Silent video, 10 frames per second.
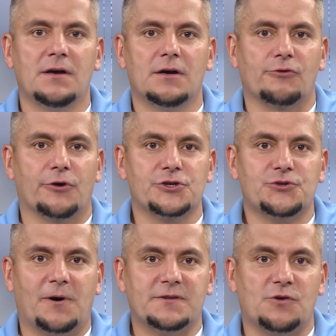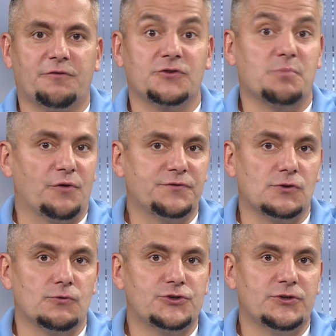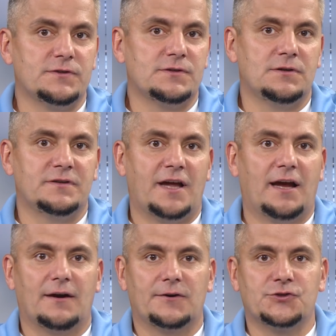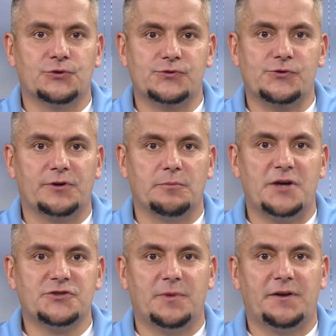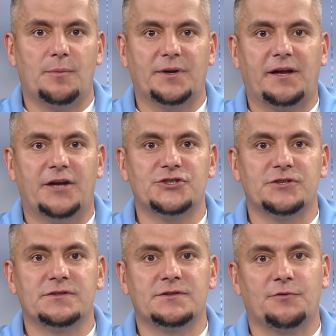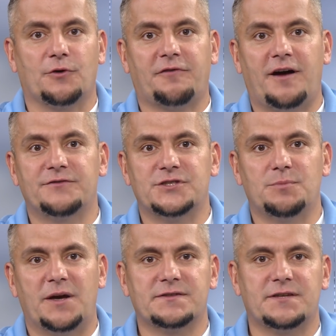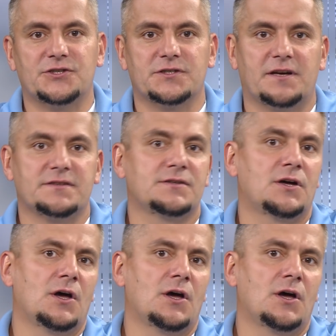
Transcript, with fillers: Roland Schwarz offers both solutions tailored to certain measurement applications for five G base station test